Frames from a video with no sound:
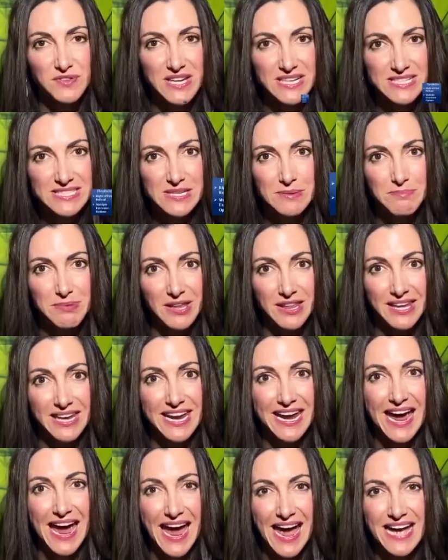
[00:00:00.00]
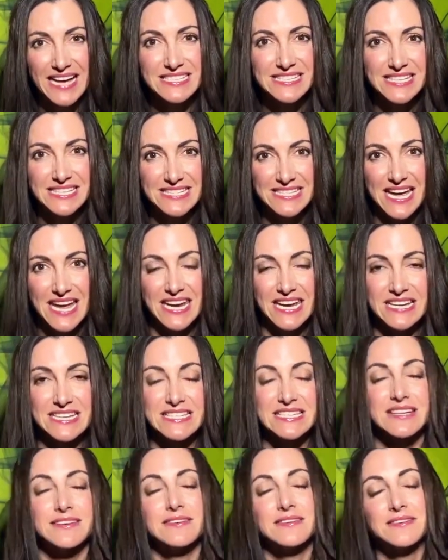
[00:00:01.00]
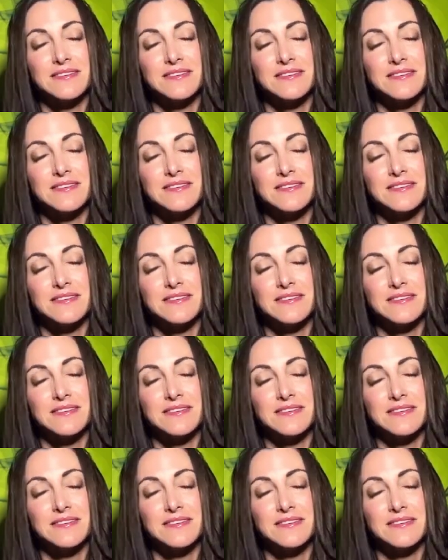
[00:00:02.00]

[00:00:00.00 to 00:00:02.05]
flexibility as the tenant,